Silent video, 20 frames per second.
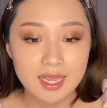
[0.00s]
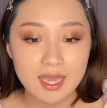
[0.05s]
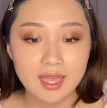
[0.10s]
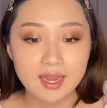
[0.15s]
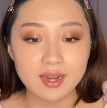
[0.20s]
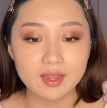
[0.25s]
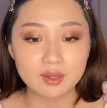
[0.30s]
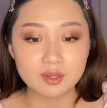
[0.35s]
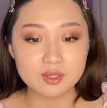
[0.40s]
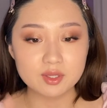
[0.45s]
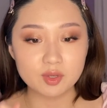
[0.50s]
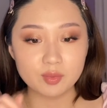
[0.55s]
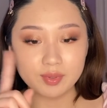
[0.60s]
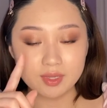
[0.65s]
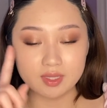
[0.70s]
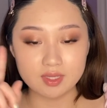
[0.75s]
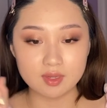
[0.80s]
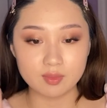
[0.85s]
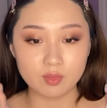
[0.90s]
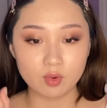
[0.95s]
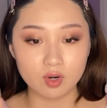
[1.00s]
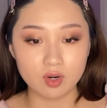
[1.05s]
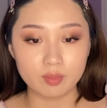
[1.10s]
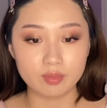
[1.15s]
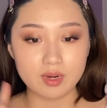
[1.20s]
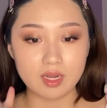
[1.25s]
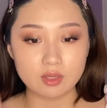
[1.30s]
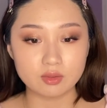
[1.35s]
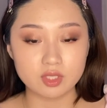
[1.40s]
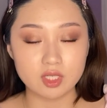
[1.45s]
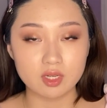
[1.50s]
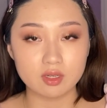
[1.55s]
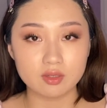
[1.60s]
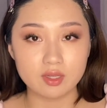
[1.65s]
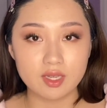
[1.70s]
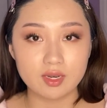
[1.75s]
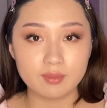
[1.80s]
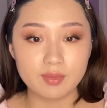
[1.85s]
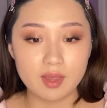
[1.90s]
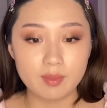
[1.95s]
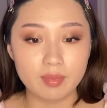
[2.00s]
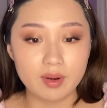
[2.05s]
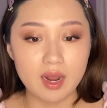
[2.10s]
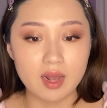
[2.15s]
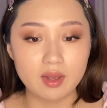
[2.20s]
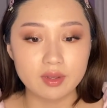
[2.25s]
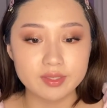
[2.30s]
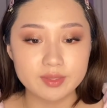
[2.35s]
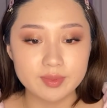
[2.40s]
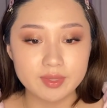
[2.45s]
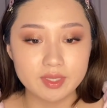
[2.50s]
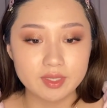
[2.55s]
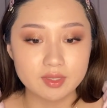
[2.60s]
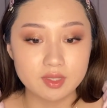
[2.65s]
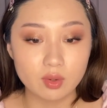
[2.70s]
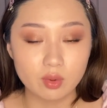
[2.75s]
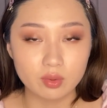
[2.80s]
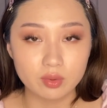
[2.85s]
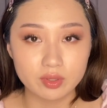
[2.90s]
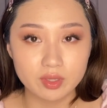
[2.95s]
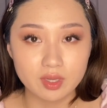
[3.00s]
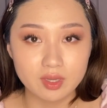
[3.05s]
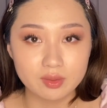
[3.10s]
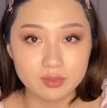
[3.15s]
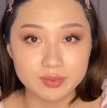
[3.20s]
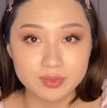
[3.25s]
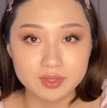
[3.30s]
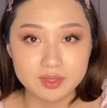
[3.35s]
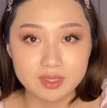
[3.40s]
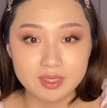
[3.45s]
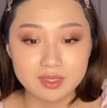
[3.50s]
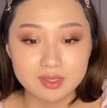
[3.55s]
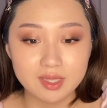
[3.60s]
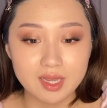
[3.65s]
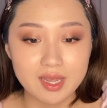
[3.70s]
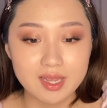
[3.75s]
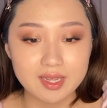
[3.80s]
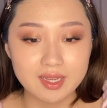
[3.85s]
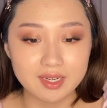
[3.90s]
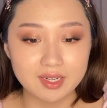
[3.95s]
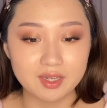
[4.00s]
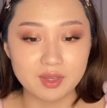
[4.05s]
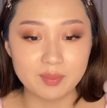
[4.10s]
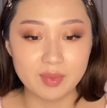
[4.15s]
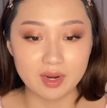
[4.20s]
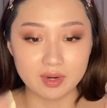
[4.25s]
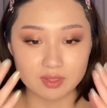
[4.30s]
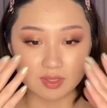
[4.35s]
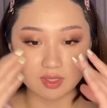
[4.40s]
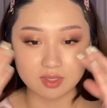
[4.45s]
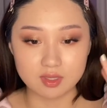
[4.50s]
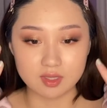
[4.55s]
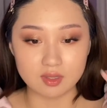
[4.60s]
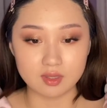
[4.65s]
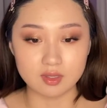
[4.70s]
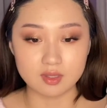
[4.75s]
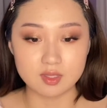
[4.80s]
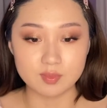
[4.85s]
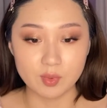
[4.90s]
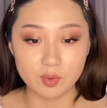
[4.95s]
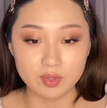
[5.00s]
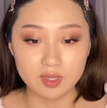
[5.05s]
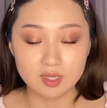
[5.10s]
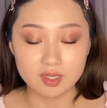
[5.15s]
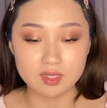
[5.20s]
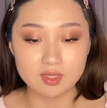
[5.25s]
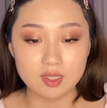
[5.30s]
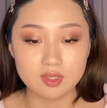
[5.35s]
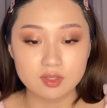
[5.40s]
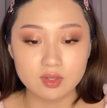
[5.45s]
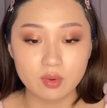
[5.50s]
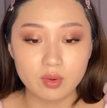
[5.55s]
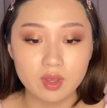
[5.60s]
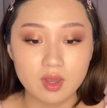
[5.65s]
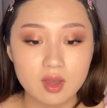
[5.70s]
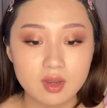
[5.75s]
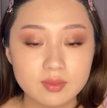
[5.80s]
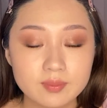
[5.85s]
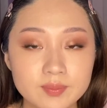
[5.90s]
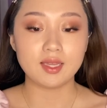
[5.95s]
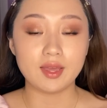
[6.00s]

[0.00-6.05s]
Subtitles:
And I also put some more brow gel in my brows because they were looking really light in comparison to the smokiness that's going on.